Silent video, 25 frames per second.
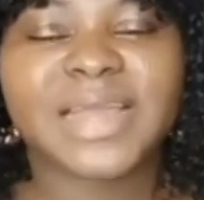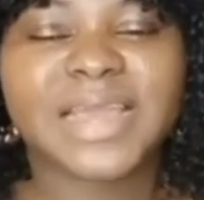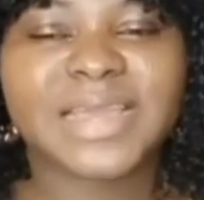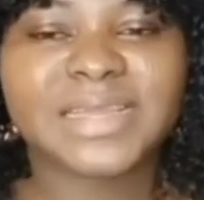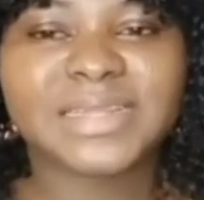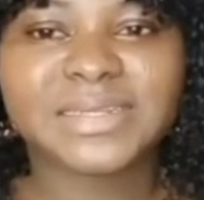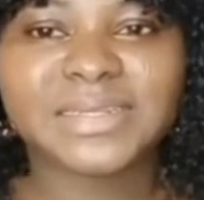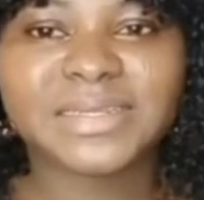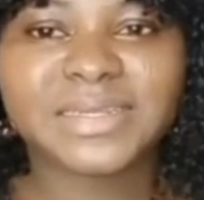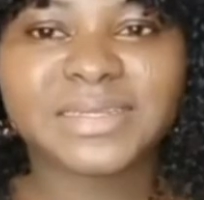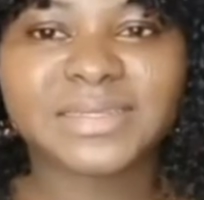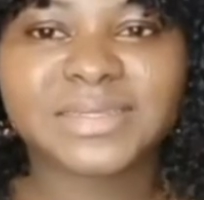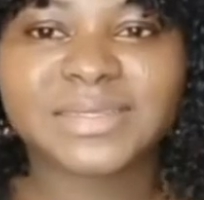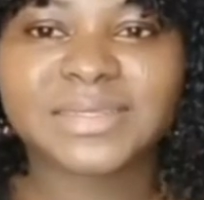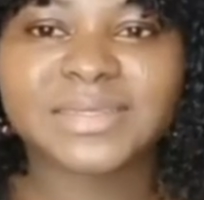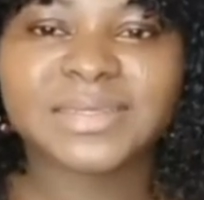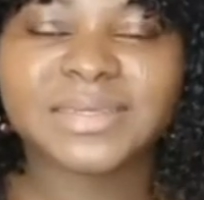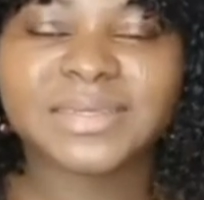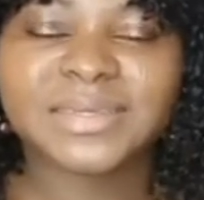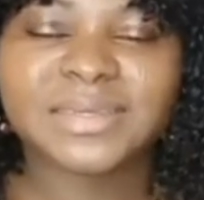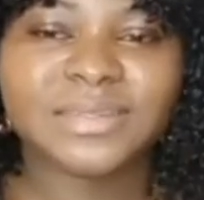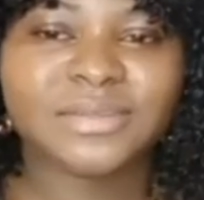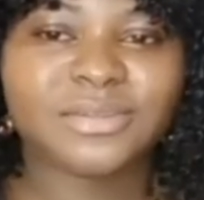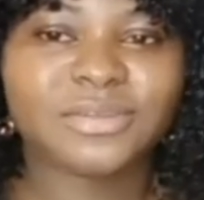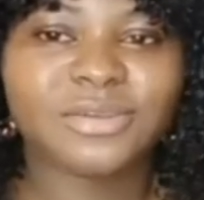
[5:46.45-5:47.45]
like
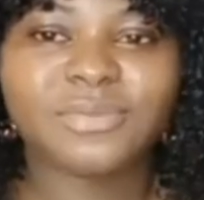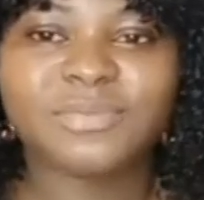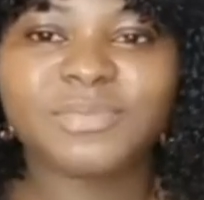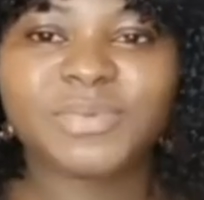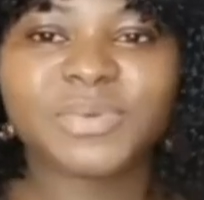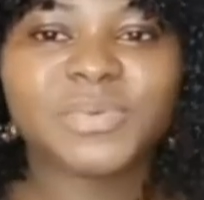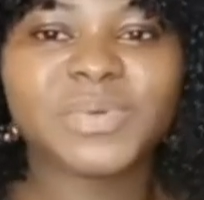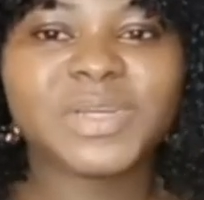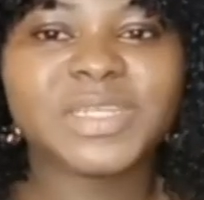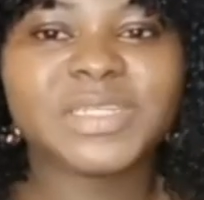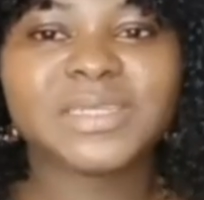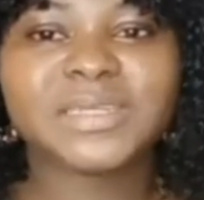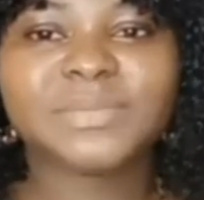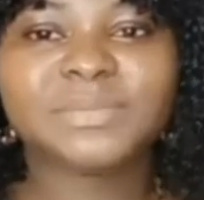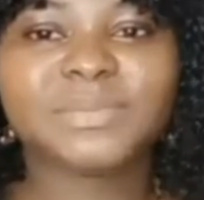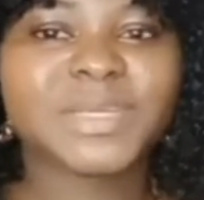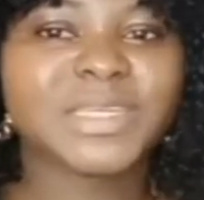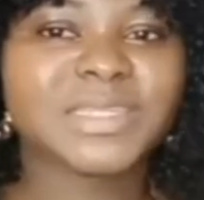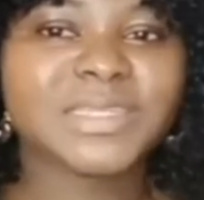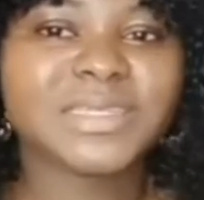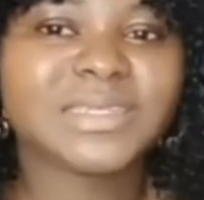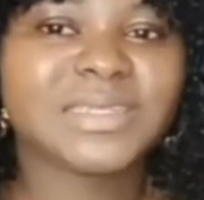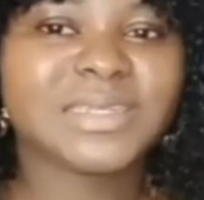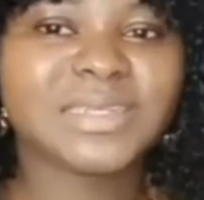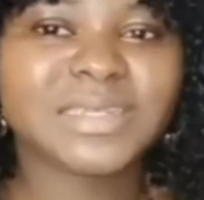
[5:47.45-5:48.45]
this. Don't be waiting,
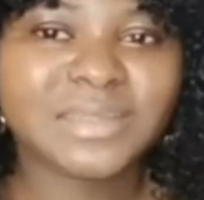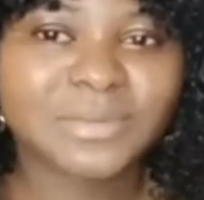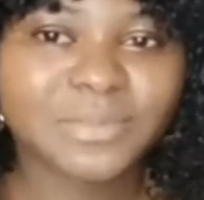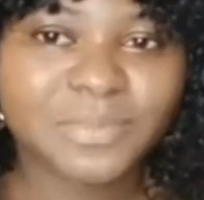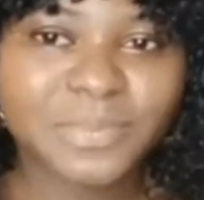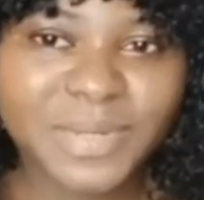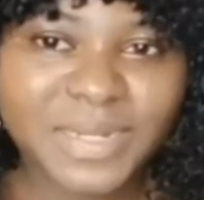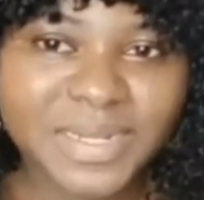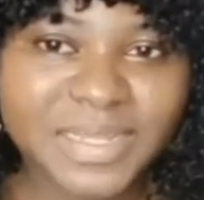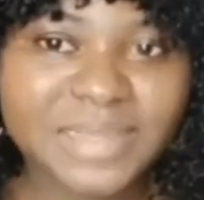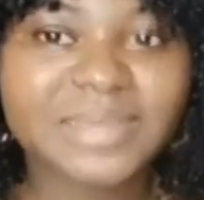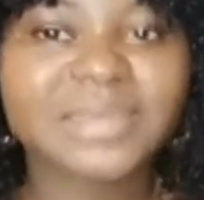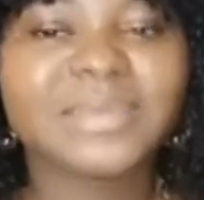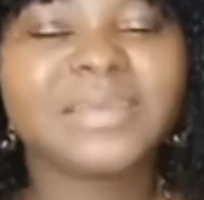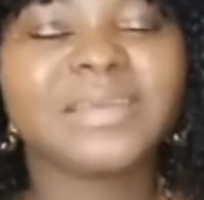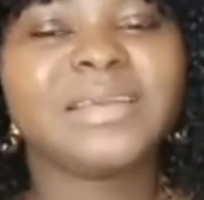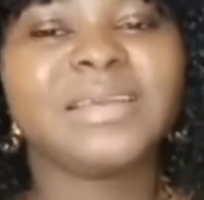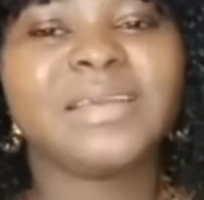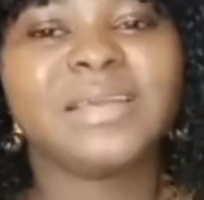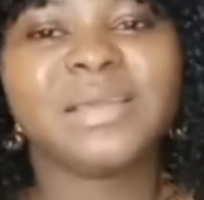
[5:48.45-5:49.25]
person to they play.